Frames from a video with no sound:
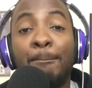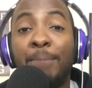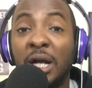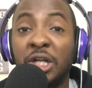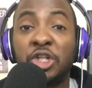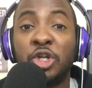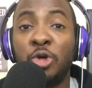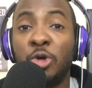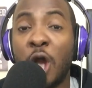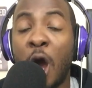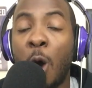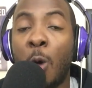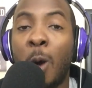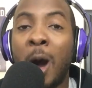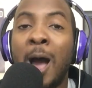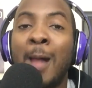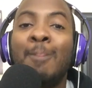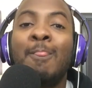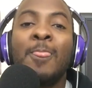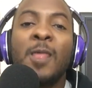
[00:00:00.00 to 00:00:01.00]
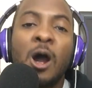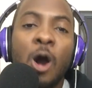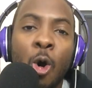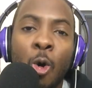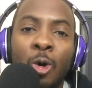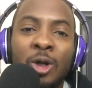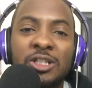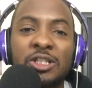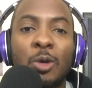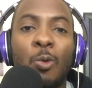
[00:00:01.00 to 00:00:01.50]
But you know what?
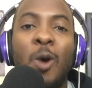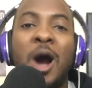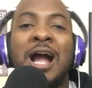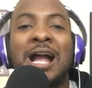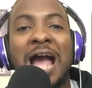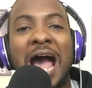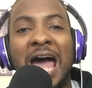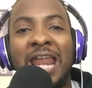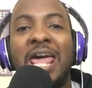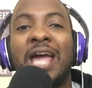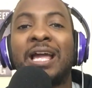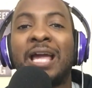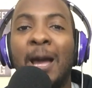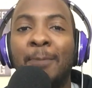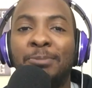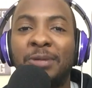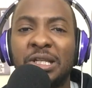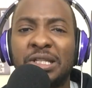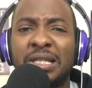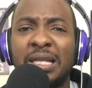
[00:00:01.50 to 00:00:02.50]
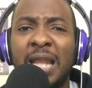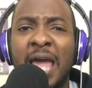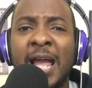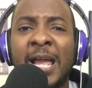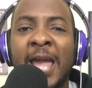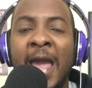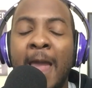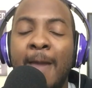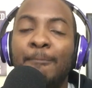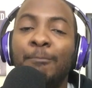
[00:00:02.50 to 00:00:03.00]
Who was the one guy that kept us in
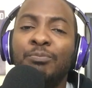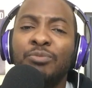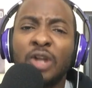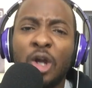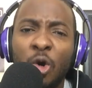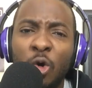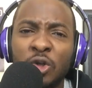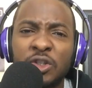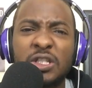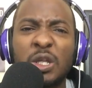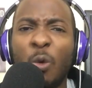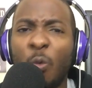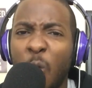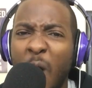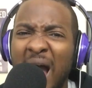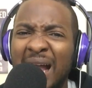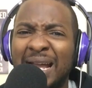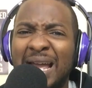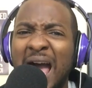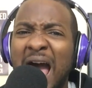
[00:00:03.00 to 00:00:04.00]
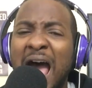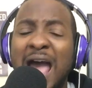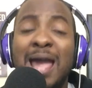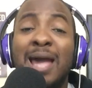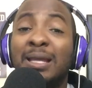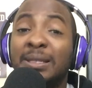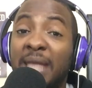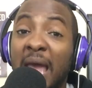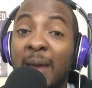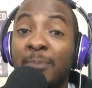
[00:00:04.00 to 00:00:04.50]
that game? Who was the one guy
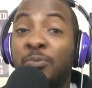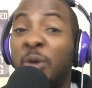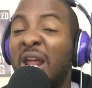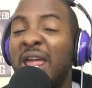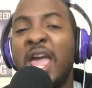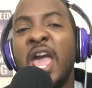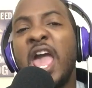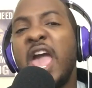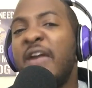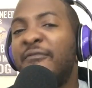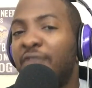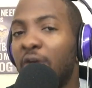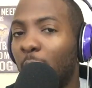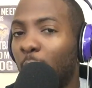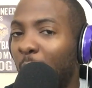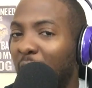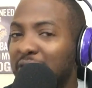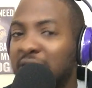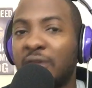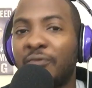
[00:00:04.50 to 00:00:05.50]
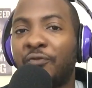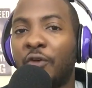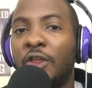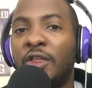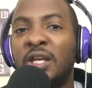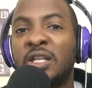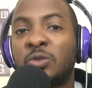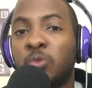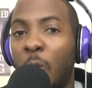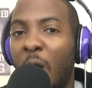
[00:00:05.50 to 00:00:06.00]
that, but if it wasn't for
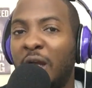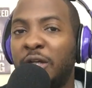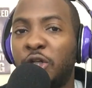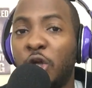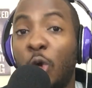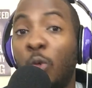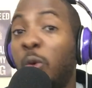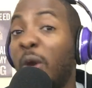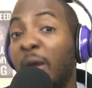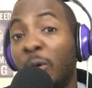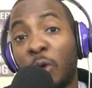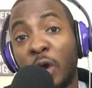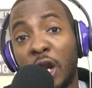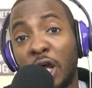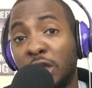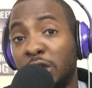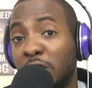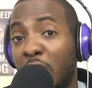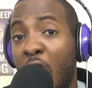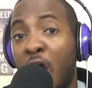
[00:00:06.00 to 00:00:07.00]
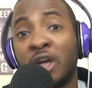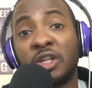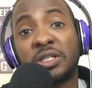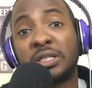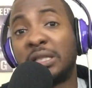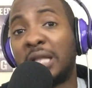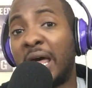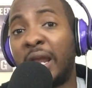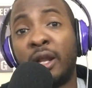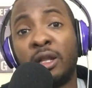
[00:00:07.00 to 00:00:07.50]
this one dude, we would have
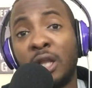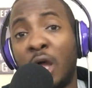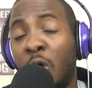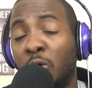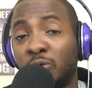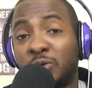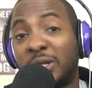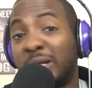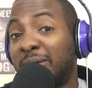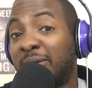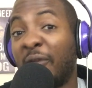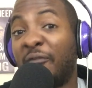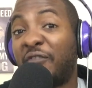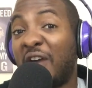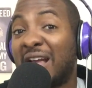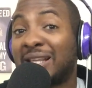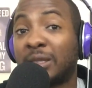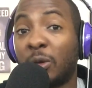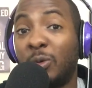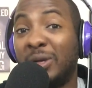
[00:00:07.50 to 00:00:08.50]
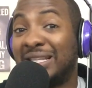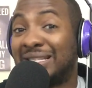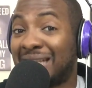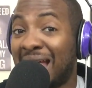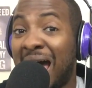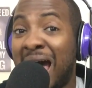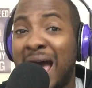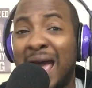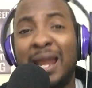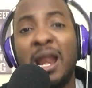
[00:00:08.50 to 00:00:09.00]
lost, let alone the fact that we
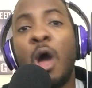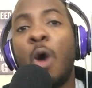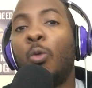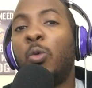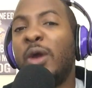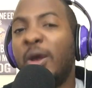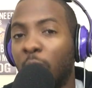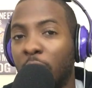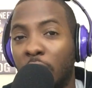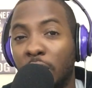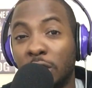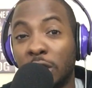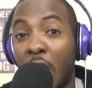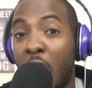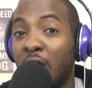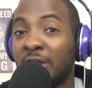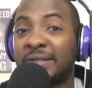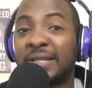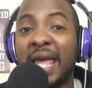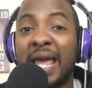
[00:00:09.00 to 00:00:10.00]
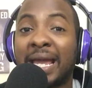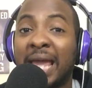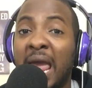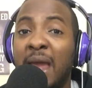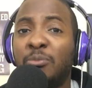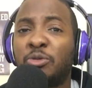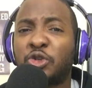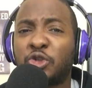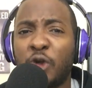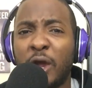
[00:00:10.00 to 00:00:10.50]
tied. We would have lost that
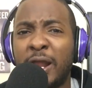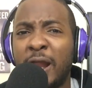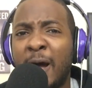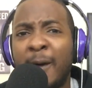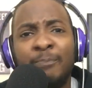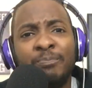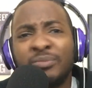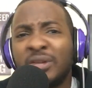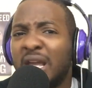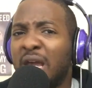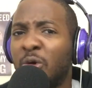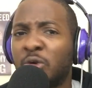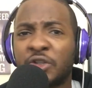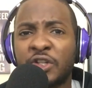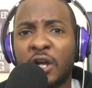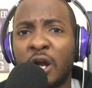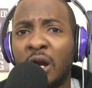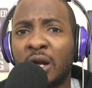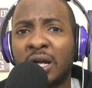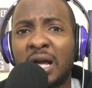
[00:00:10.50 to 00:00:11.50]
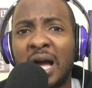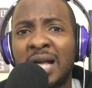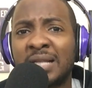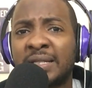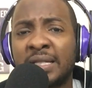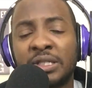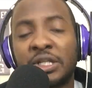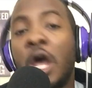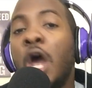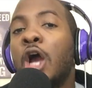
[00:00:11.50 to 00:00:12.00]
game straight up. It was Kirk
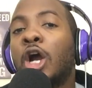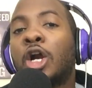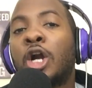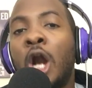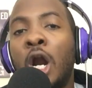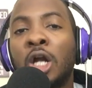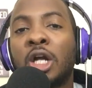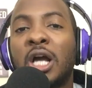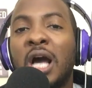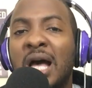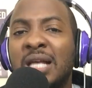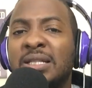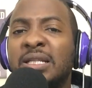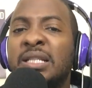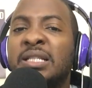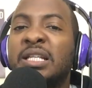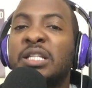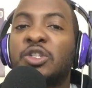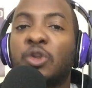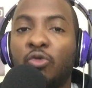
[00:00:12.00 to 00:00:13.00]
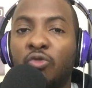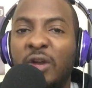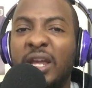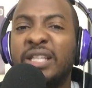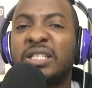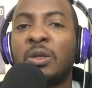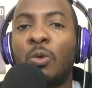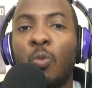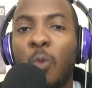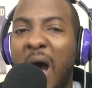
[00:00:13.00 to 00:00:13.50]
Cousins. Kirk Cousins is the
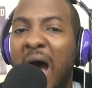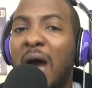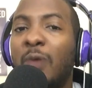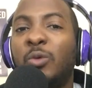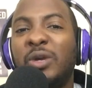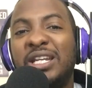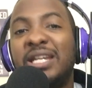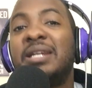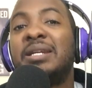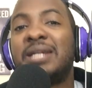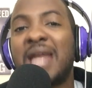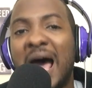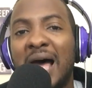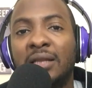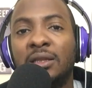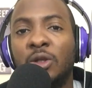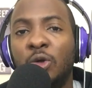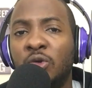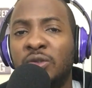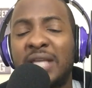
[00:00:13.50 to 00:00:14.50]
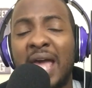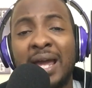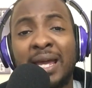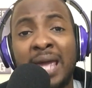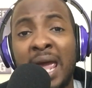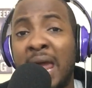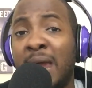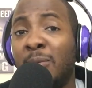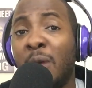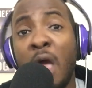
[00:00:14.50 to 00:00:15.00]
reason why we did not lose
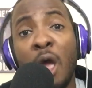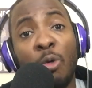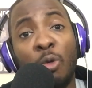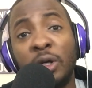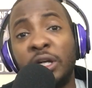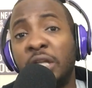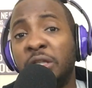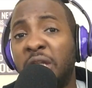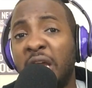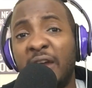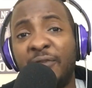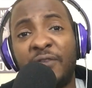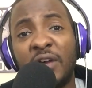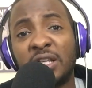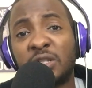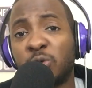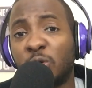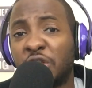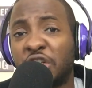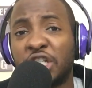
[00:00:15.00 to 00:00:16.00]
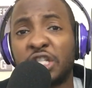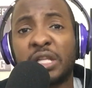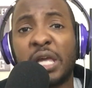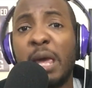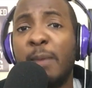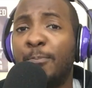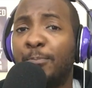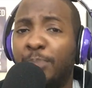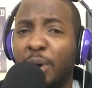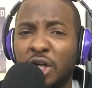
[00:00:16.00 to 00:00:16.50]
that game. When the defense was just
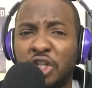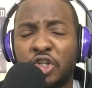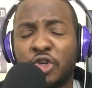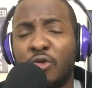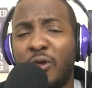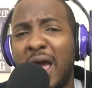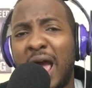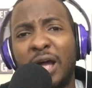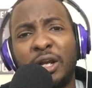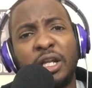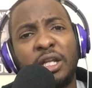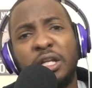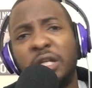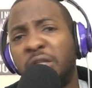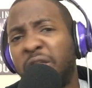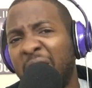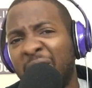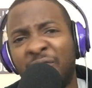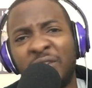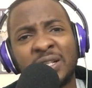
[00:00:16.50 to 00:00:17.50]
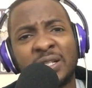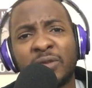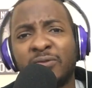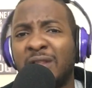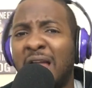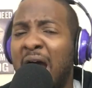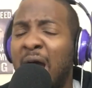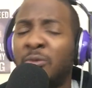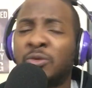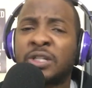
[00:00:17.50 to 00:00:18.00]
getting pushed around and the
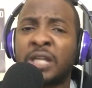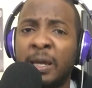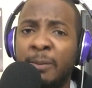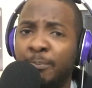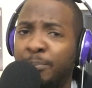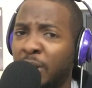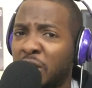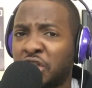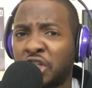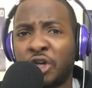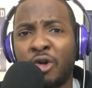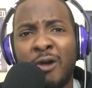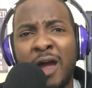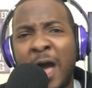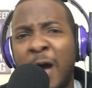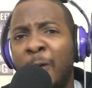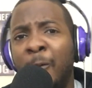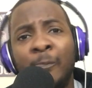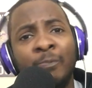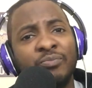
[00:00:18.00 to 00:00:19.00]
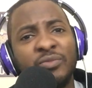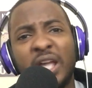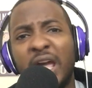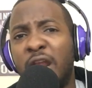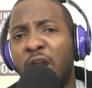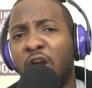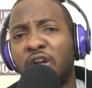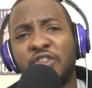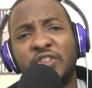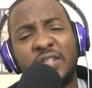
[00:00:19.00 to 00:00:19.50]
defensive line was getting pushed around
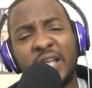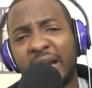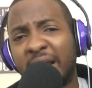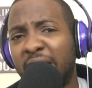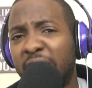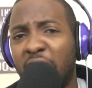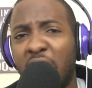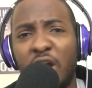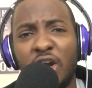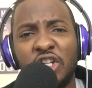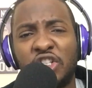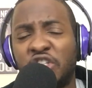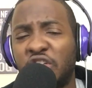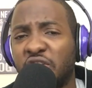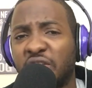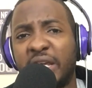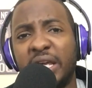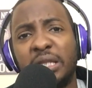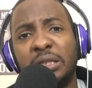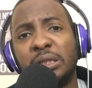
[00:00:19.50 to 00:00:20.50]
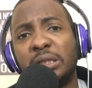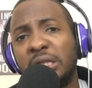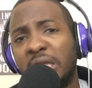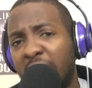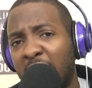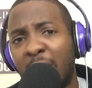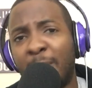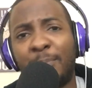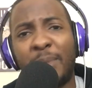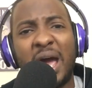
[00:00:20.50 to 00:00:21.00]
and our secondary is just getting
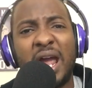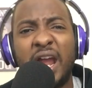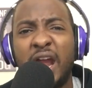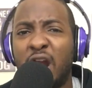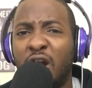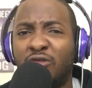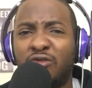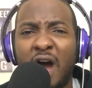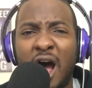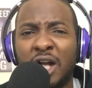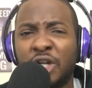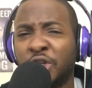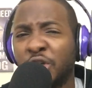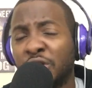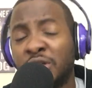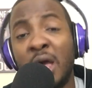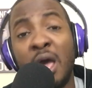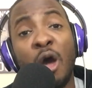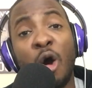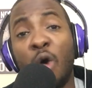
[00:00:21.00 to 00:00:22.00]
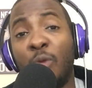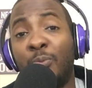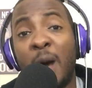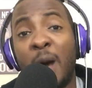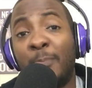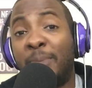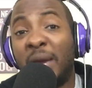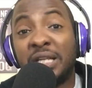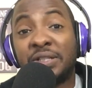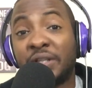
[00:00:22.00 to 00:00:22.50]
lit up by Aaron Rodgers,
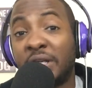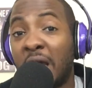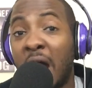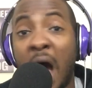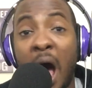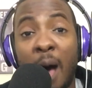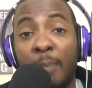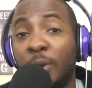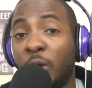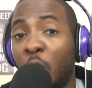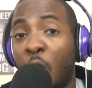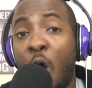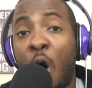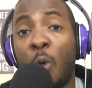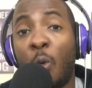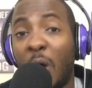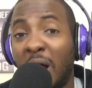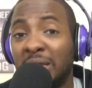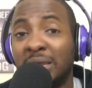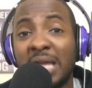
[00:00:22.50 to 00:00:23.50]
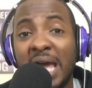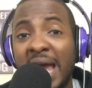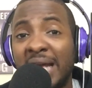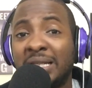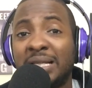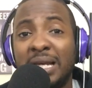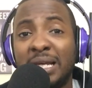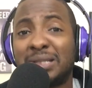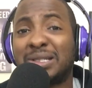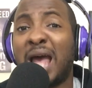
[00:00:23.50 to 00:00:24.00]
basically hobbled on one
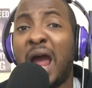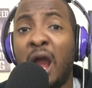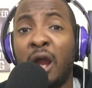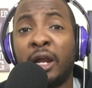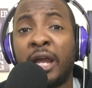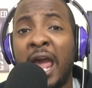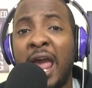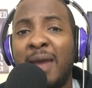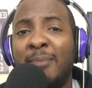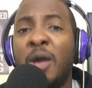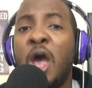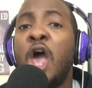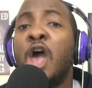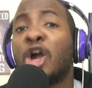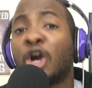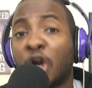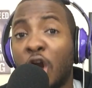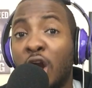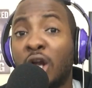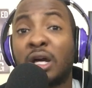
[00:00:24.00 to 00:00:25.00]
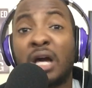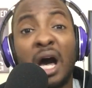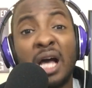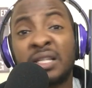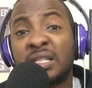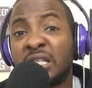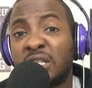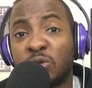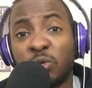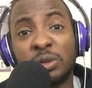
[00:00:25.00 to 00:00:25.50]
leg the entire game, Kirk
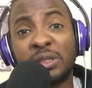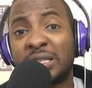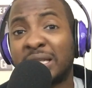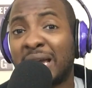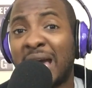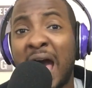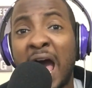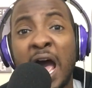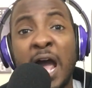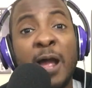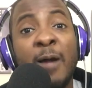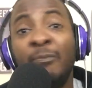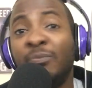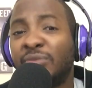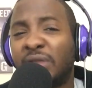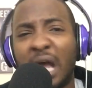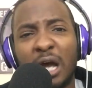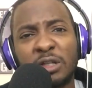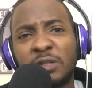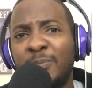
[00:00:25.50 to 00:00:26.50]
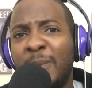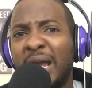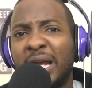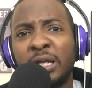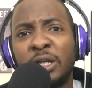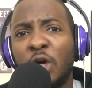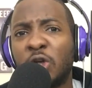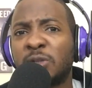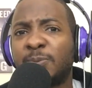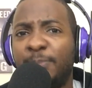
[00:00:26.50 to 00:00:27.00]
Cousins was the guy that was
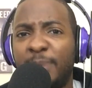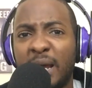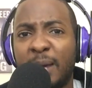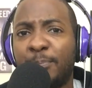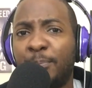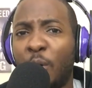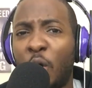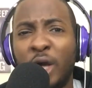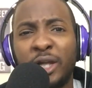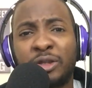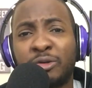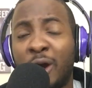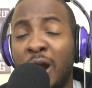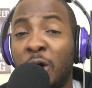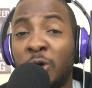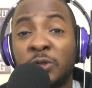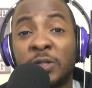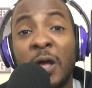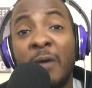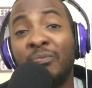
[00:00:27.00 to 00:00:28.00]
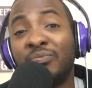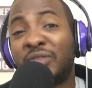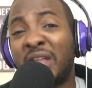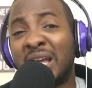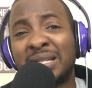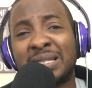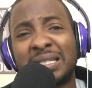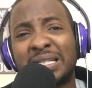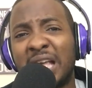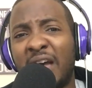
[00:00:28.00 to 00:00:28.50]
making those big boy throws.
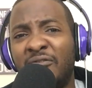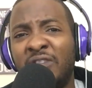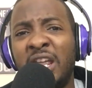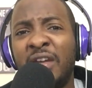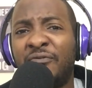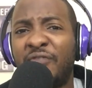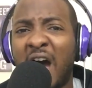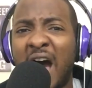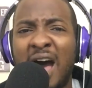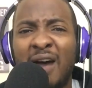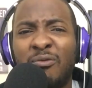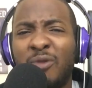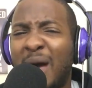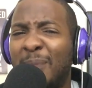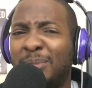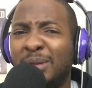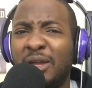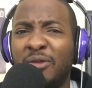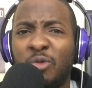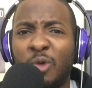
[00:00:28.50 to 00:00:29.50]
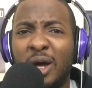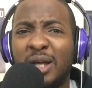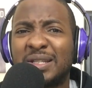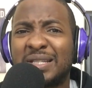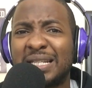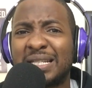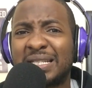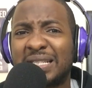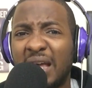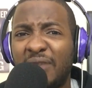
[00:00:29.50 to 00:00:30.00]
That 75, I believe it
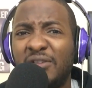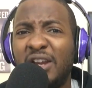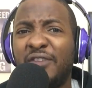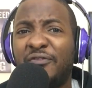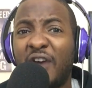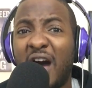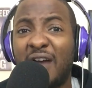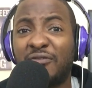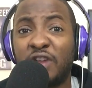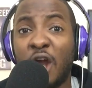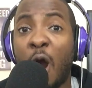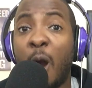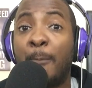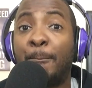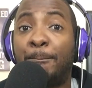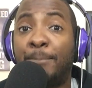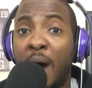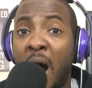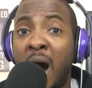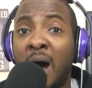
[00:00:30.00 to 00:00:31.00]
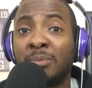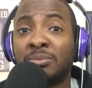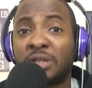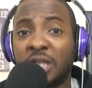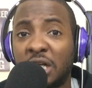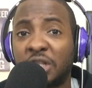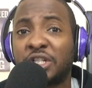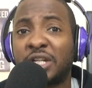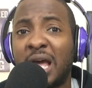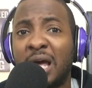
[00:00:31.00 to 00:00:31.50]
was, a 75-yard bomb
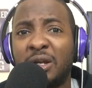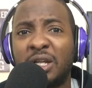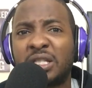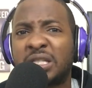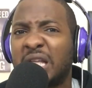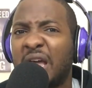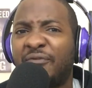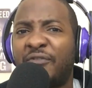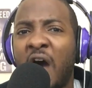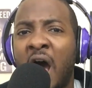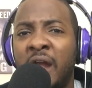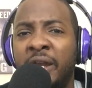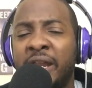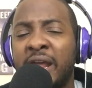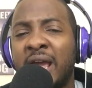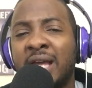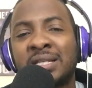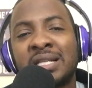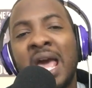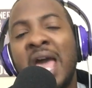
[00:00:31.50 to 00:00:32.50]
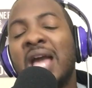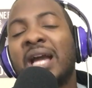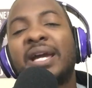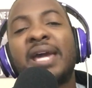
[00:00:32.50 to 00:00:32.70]
touchdown to Stephon Diggs.